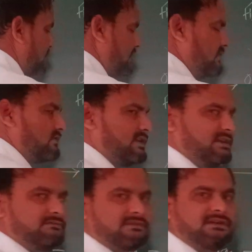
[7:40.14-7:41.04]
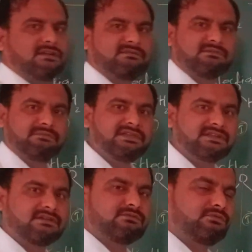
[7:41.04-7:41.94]
molecule in front of the
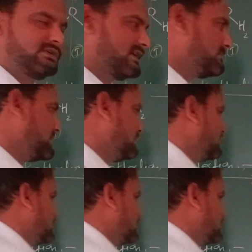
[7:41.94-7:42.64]
mirror, what happens?